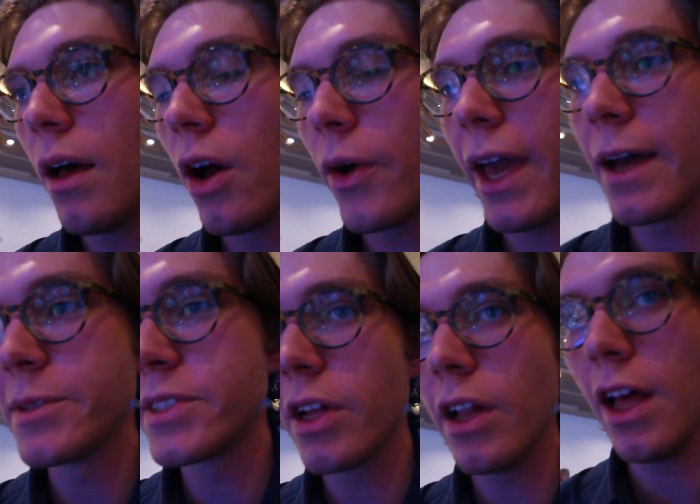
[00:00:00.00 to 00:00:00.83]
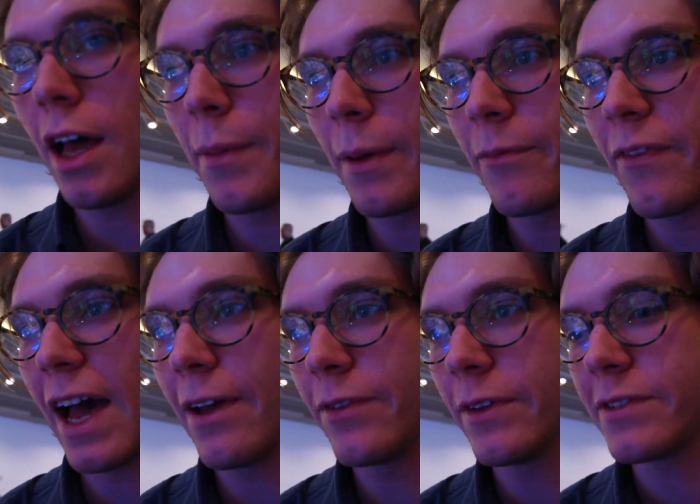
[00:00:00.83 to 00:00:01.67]
Okay, I'm still up. I'm
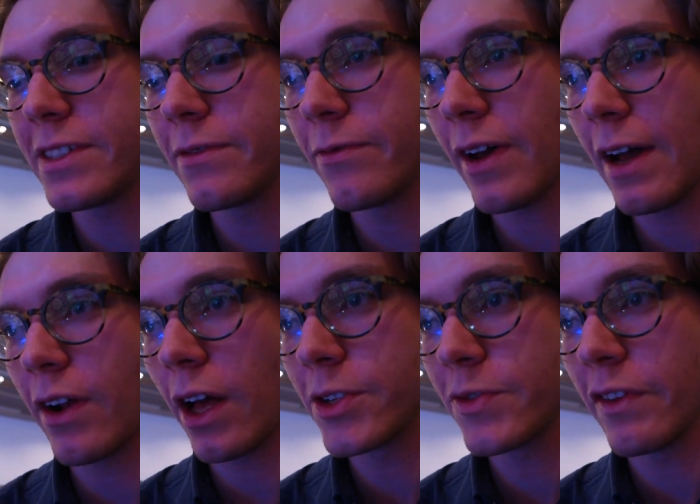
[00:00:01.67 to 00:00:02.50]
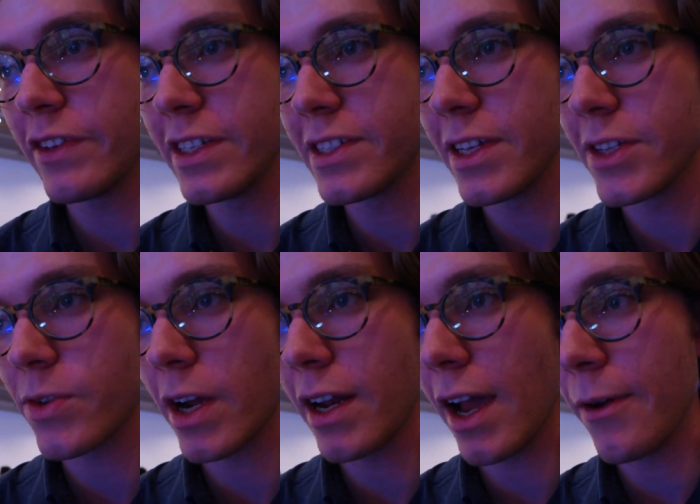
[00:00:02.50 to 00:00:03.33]
five dollars fifteen cents
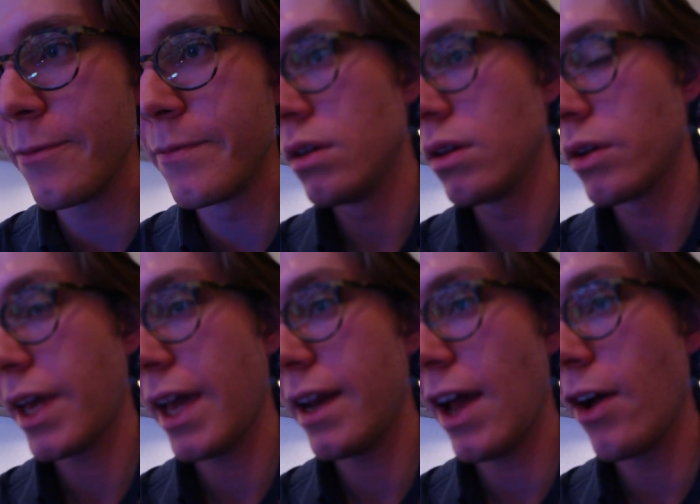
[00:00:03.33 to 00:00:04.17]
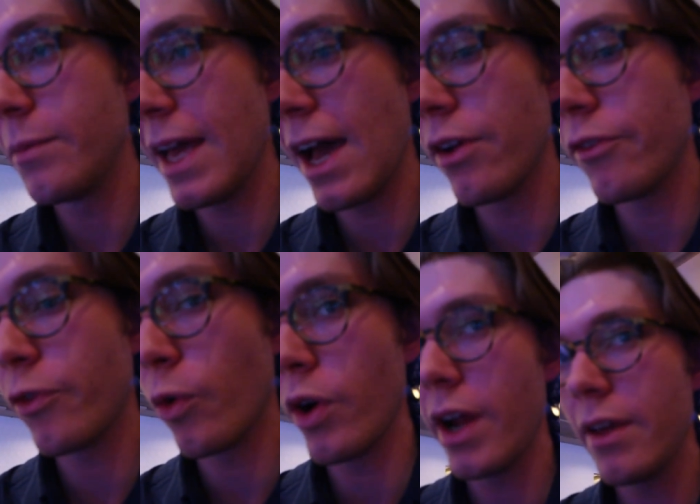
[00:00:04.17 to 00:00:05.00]
right now. Okay, now I'm down to
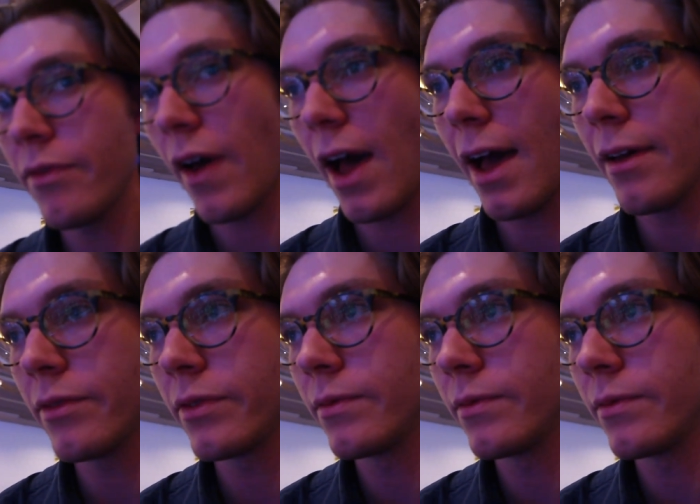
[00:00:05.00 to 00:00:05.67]
485.